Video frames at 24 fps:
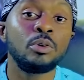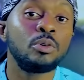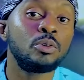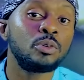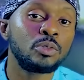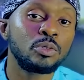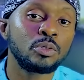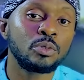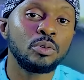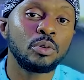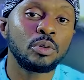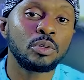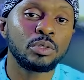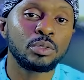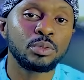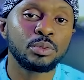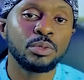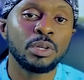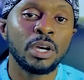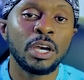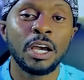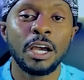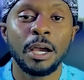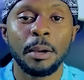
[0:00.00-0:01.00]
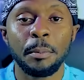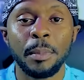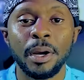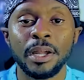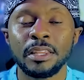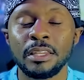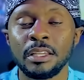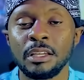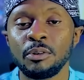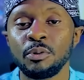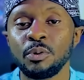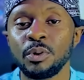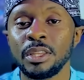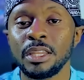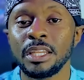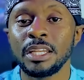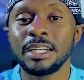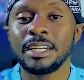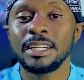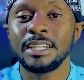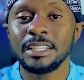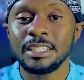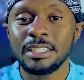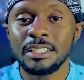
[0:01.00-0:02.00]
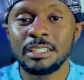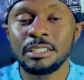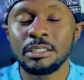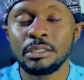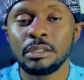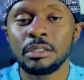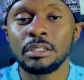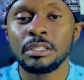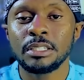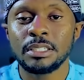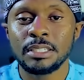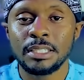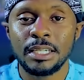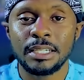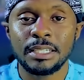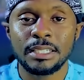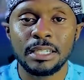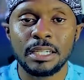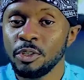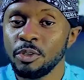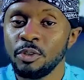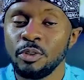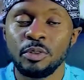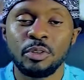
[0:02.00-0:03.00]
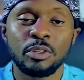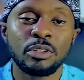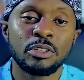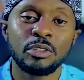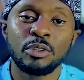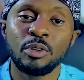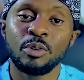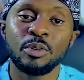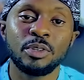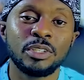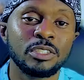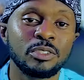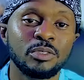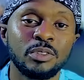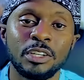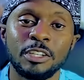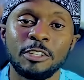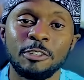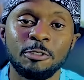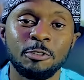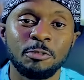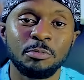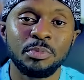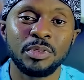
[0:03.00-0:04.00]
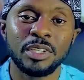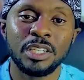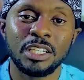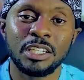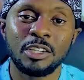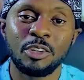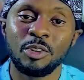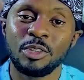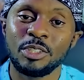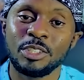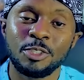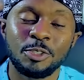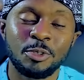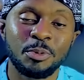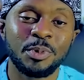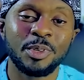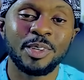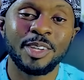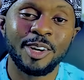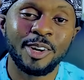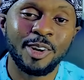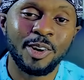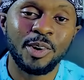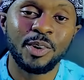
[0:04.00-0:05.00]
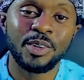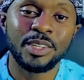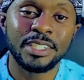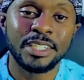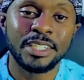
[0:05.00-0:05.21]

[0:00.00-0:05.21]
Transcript: you know who to go to. But then with the digital setting, you do not know who is going to be consuming your